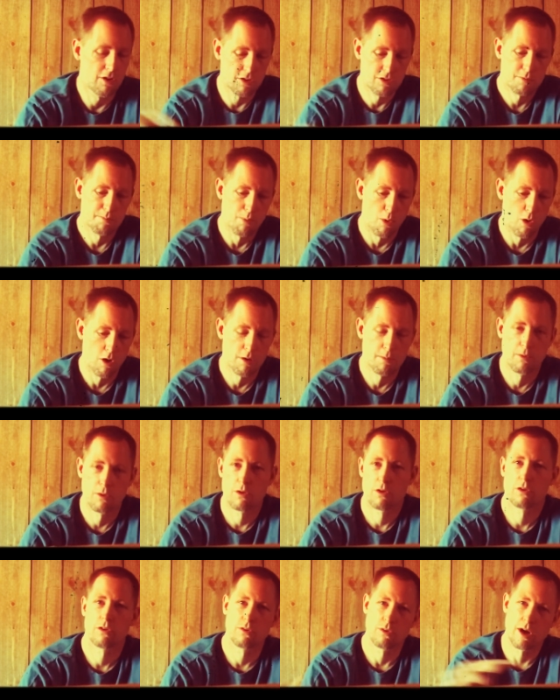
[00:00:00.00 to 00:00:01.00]

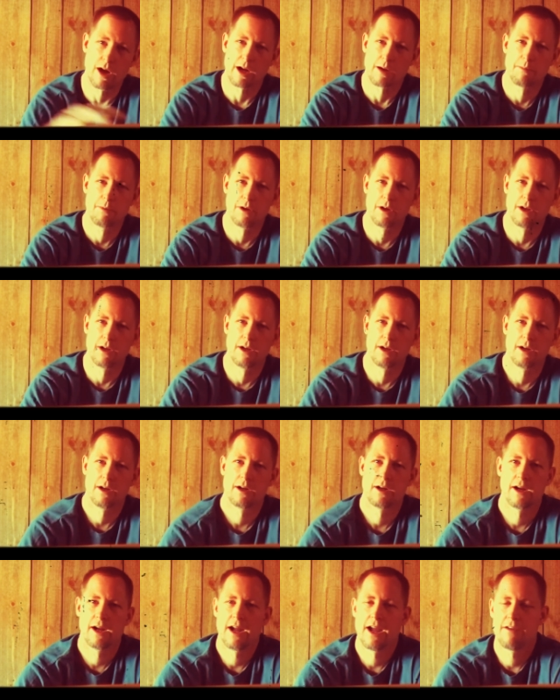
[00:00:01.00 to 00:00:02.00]
portable. I can put in
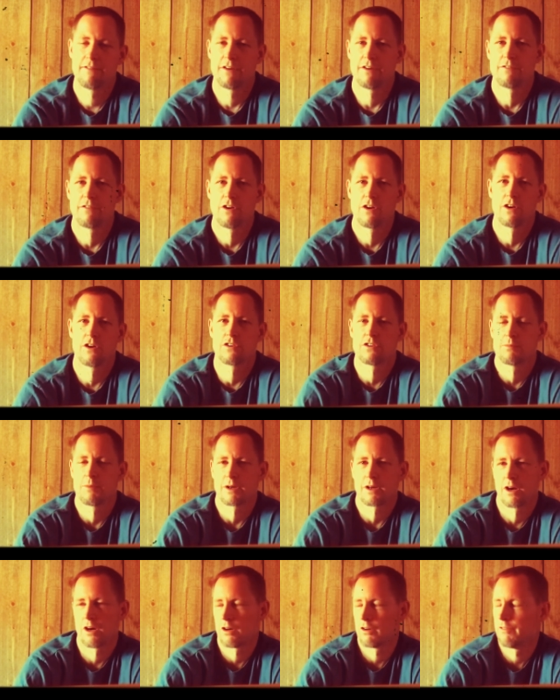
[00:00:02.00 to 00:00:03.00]
here. I have an inverter to my
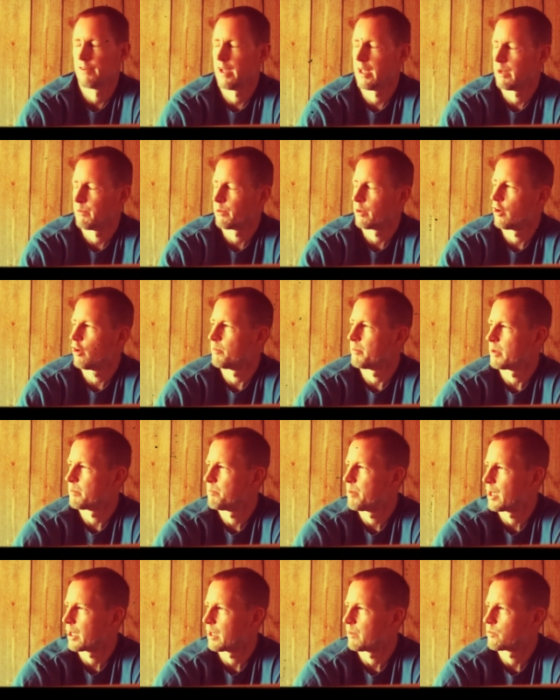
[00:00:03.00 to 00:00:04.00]
cargo van. I'm going on my
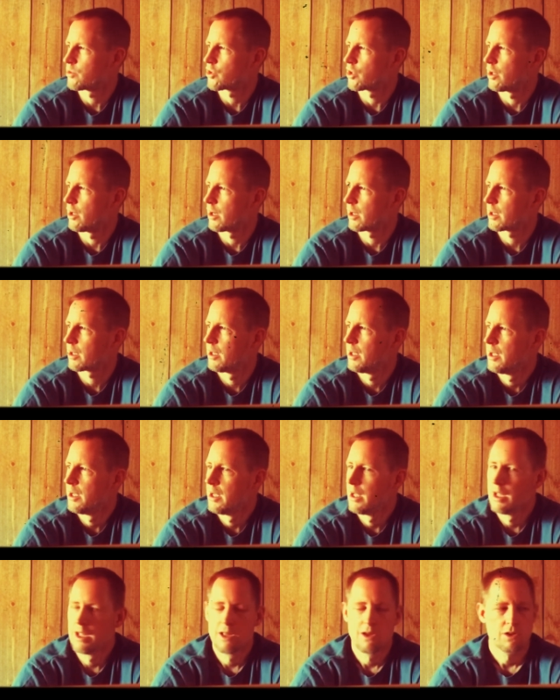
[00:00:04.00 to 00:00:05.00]
pickup truck.
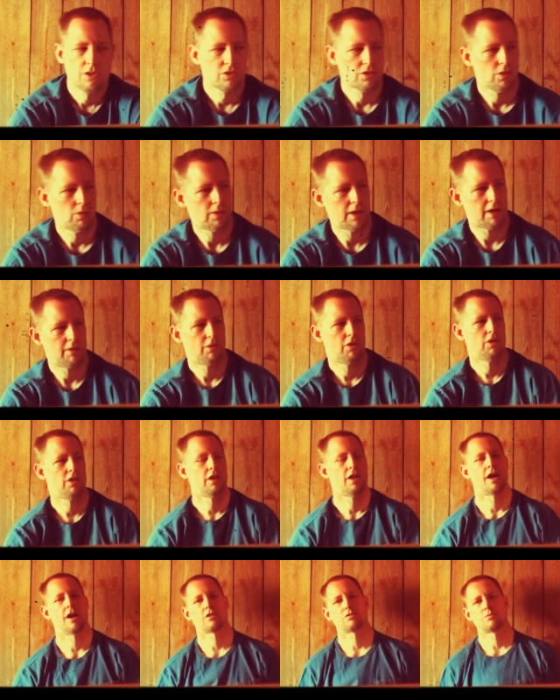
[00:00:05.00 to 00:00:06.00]
So when I roll the
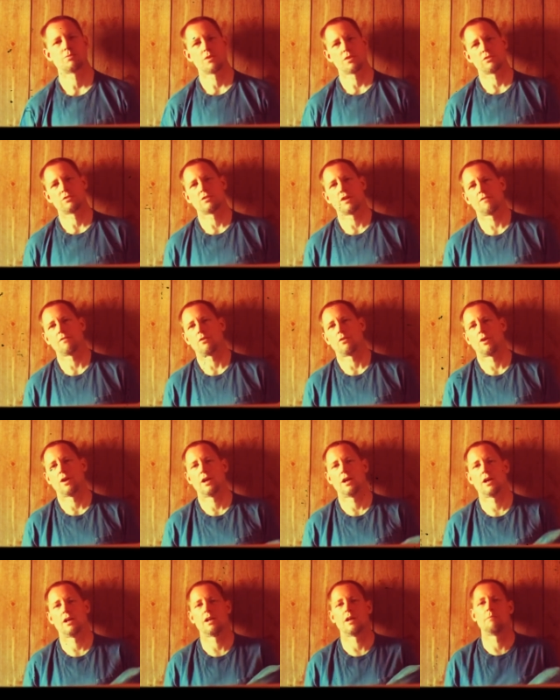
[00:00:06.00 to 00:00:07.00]
locksmith and stuff
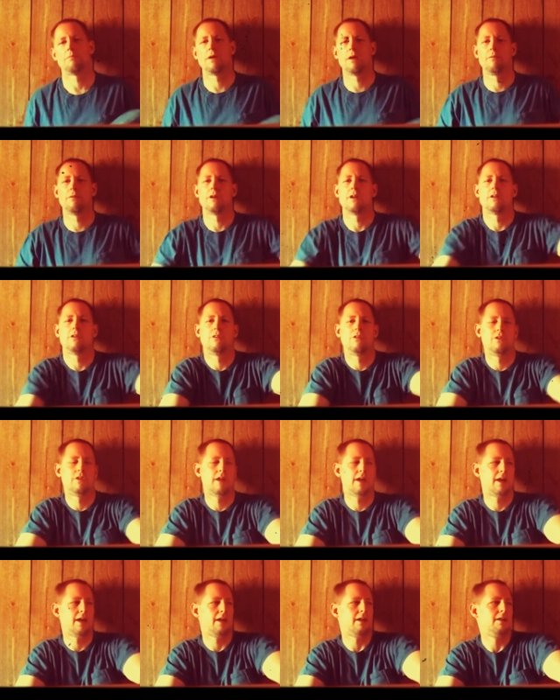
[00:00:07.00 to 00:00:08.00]
around, I'll be able to do
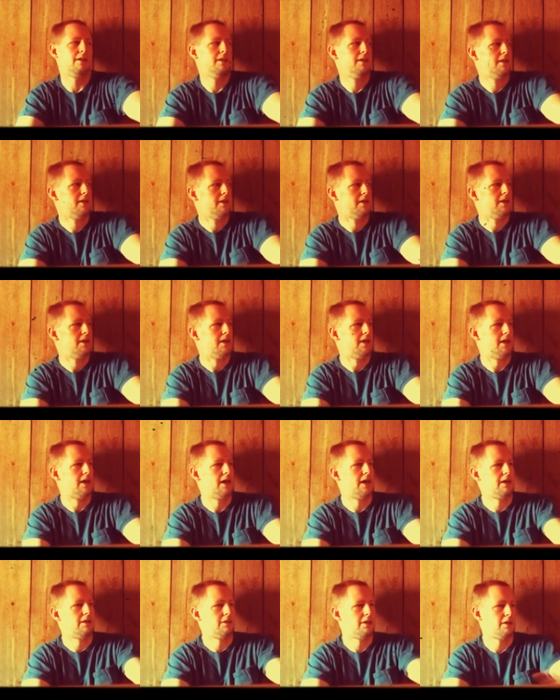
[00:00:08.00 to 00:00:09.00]
that.
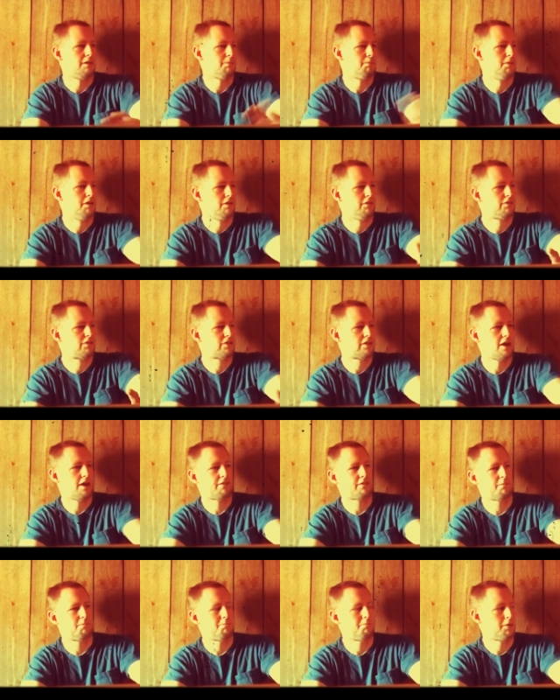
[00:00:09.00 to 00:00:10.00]
You know, move stuff
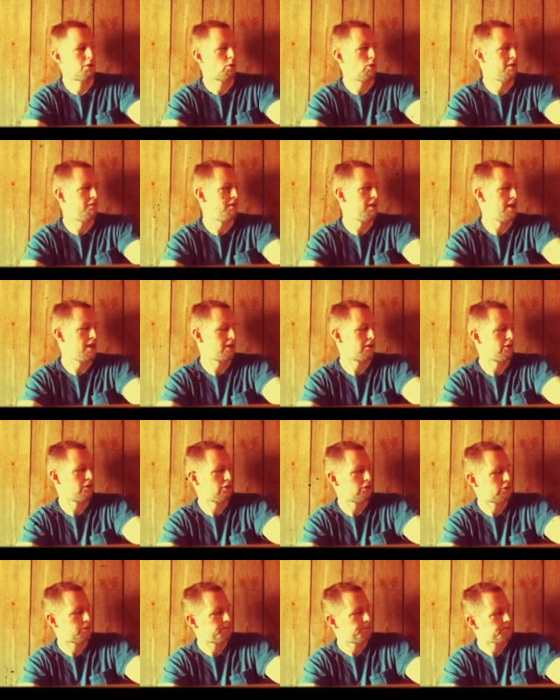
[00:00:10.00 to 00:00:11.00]
from between
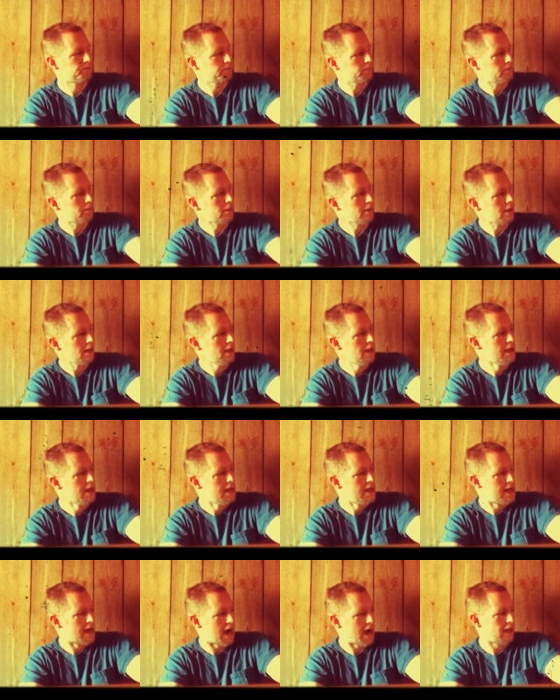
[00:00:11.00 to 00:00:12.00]
vehicles.
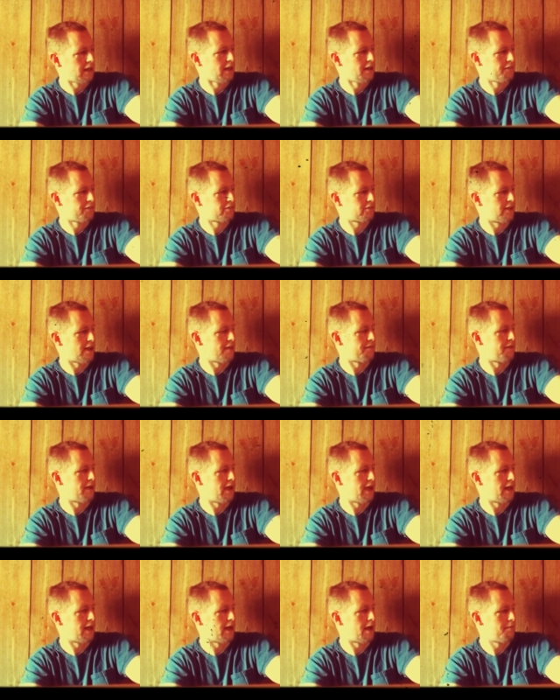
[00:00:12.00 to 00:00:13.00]
I love
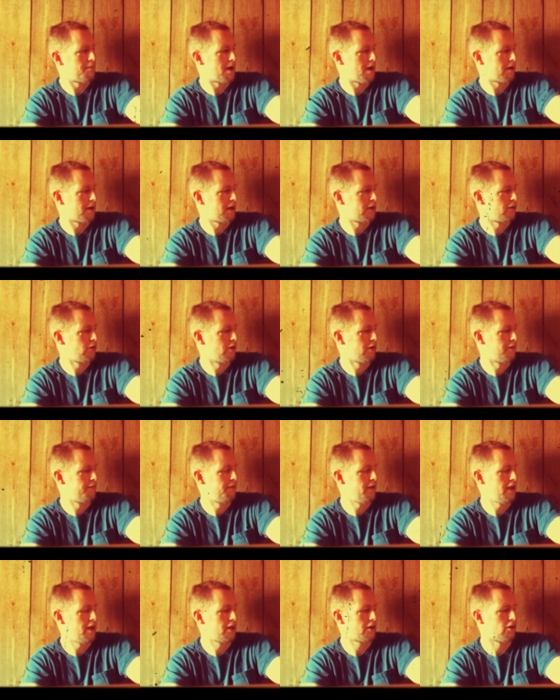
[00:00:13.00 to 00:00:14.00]
Stepvan. I'm going to do a
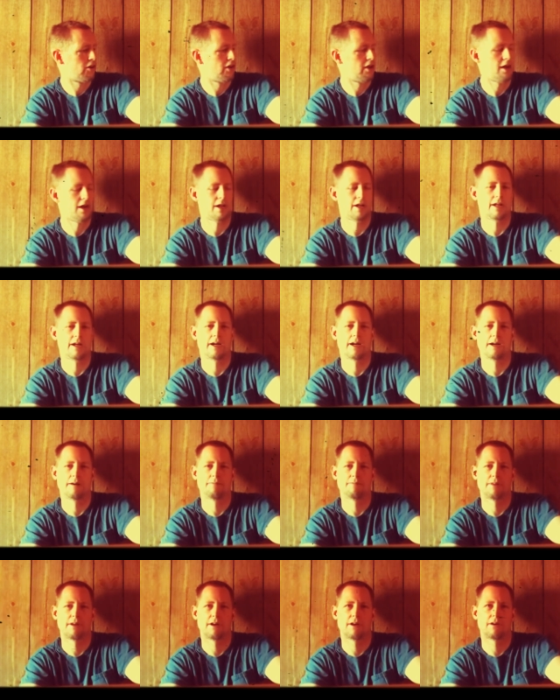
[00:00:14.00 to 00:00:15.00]
vehicle on,
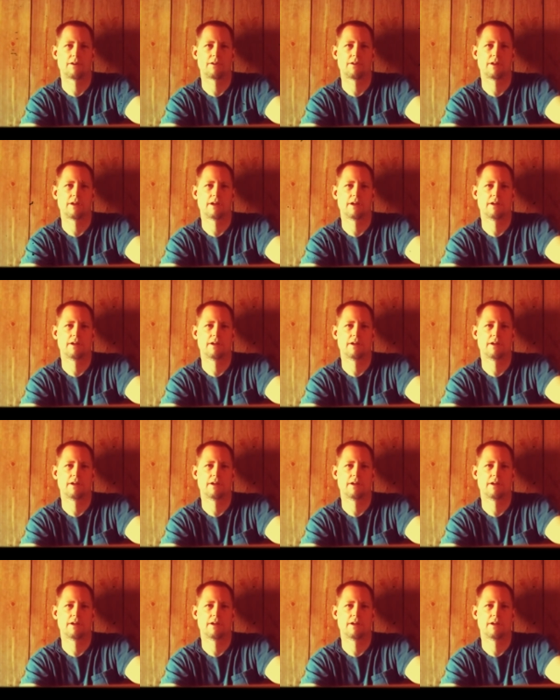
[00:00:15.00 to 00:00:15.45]
you know, the